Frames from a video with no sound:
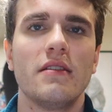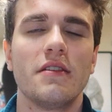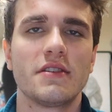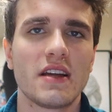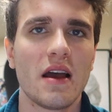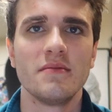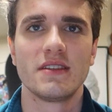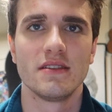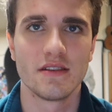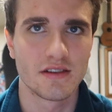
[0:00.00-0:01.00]
There's
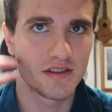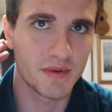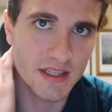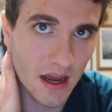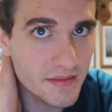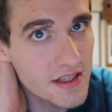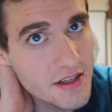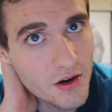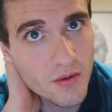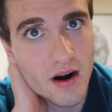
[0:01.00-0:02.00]
been times
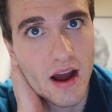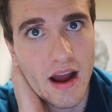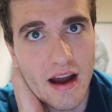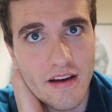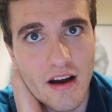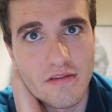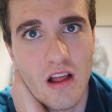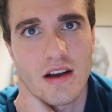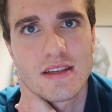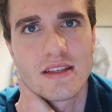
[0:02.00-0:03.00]
this year where I've
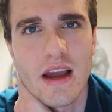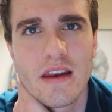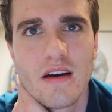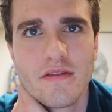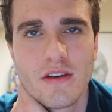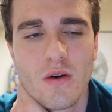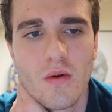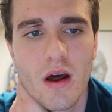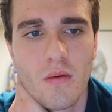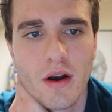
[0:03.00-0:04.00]
lost sight of, you know,
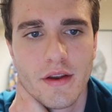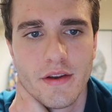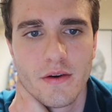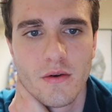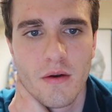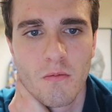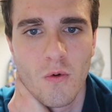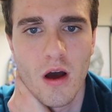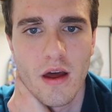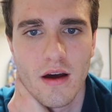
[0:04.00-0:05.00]
what I want to do and
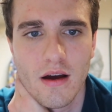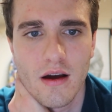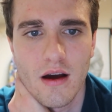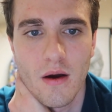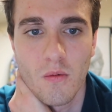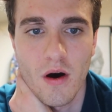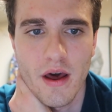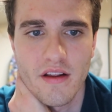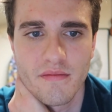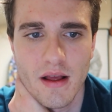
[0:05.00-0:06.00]
what I
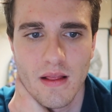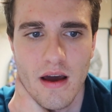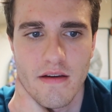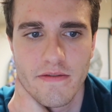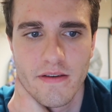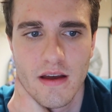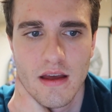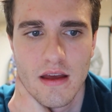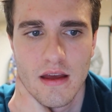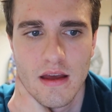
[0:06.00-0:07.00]
want out of my life.
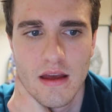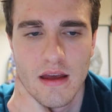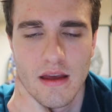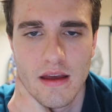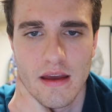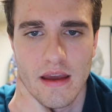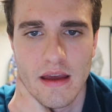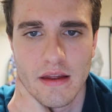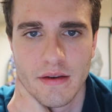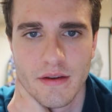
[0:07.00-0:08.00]

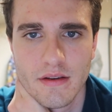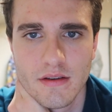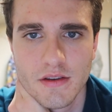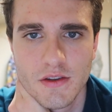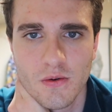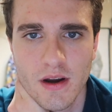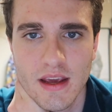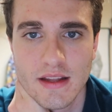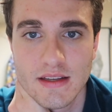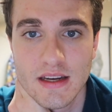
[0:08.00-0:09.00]
And
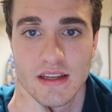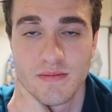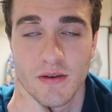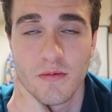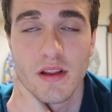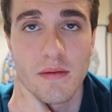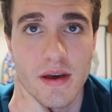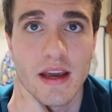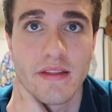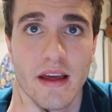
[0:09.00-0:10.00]
2018 has been really
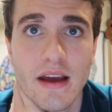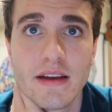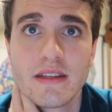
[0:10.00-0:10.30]
big in that.